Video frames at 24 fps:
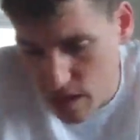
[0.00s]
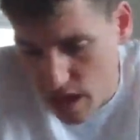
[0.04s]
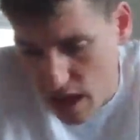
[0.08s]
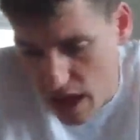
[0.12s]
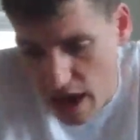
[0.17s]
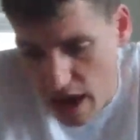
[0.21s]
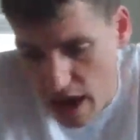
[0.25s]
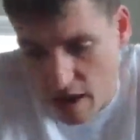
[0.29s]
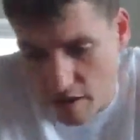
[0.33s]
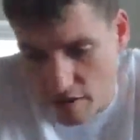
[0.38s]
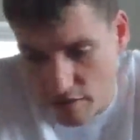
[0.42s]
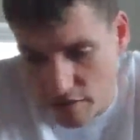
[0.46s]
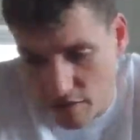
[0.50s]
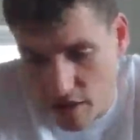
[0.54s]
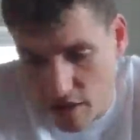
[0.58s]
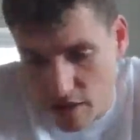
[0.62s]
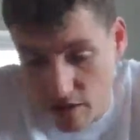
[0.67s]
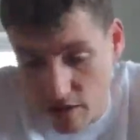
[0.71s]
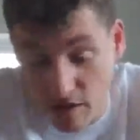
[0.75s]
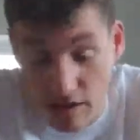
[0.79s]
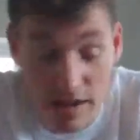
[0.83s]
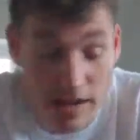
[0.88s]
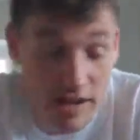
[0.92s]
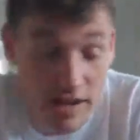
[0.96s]
Out of those,
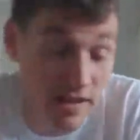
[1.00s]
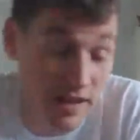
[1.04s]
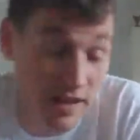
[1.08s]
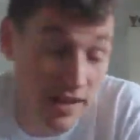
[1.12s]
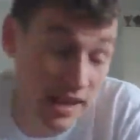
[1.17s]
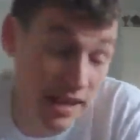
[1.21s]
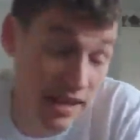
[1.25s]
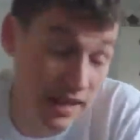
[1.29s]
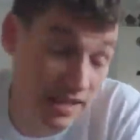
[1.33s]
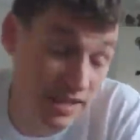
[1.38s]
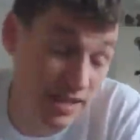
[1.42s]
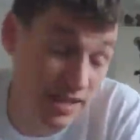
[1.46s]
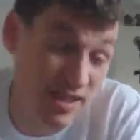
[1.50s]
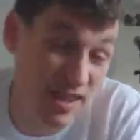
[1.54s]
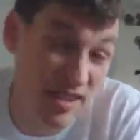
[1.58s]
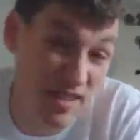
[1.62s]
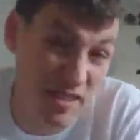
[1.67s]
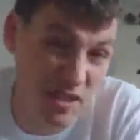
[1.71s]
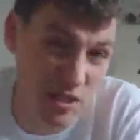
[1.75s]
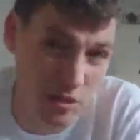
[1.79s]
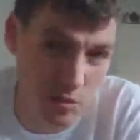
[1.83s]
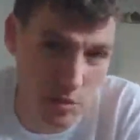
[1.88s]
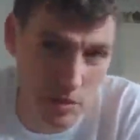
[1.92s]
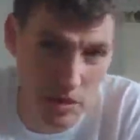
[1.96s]
I only actually like the
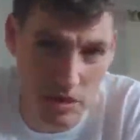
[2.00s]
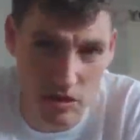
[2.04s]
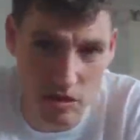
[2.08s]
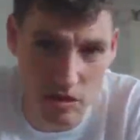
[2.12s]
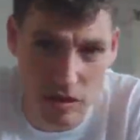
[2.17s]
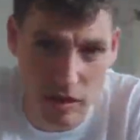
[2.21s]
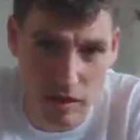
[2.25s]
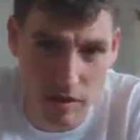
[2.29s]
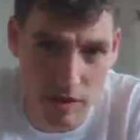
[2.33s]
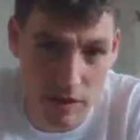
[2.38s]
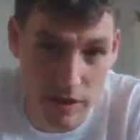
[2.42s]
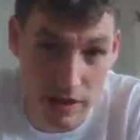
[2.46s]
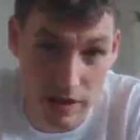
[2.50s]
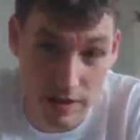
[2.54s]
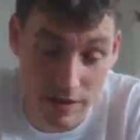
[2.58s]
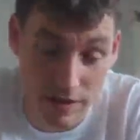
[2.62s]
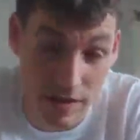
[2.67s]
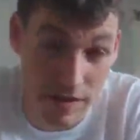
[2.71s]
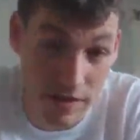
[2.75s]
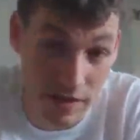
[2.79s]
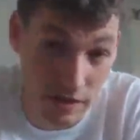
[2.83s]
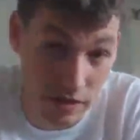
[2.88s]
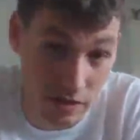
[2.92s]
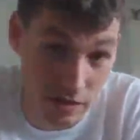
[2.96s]
Swiss song. I think that's
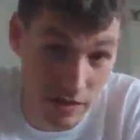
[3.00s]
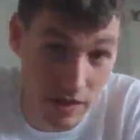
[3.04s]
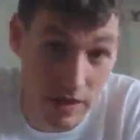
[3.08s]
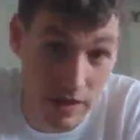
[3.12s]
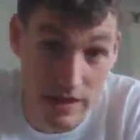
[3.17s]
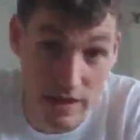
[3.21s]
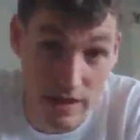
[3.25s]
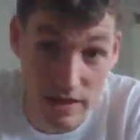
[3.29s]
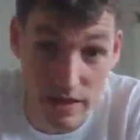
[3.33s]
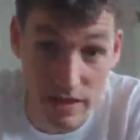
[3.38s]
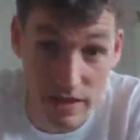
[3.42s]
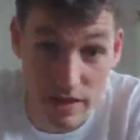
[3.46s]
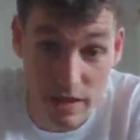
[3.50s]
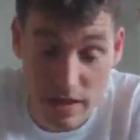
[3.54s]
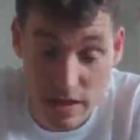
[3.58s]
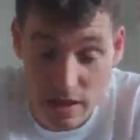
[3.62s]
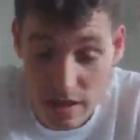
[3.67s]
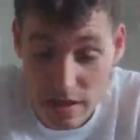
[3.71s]
very underrated.